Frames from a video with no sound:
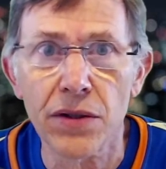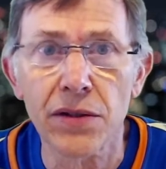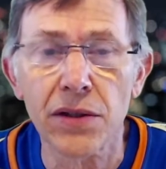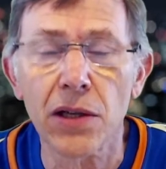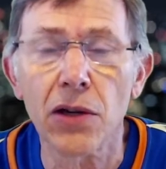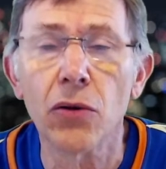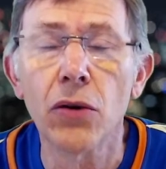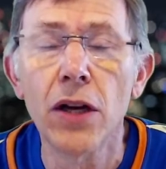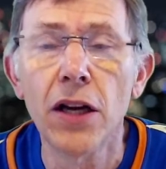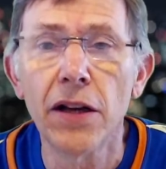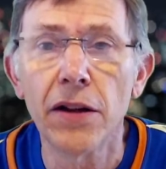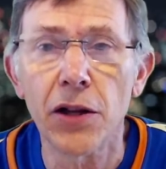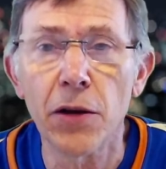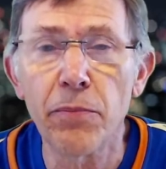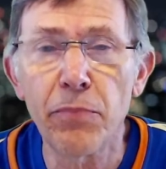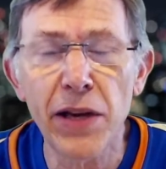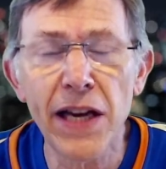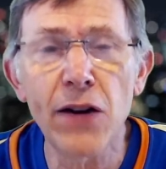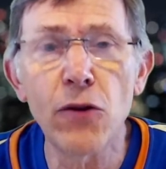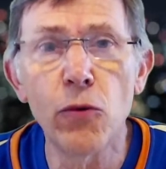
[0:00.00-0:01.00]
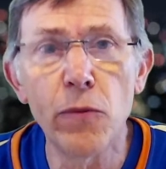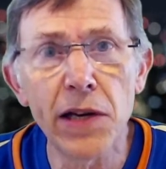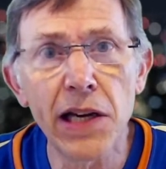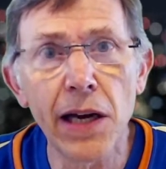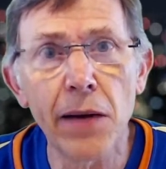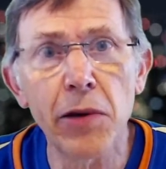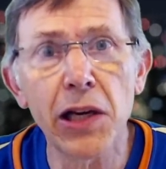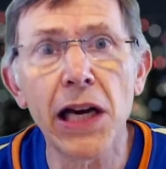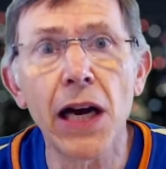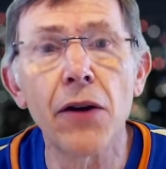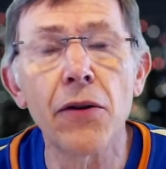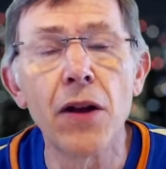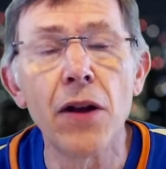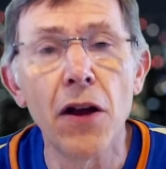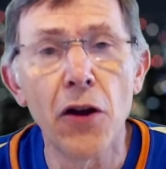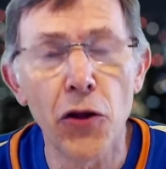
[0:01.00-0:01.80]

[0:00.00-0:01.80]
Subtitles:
So the ping will be coming out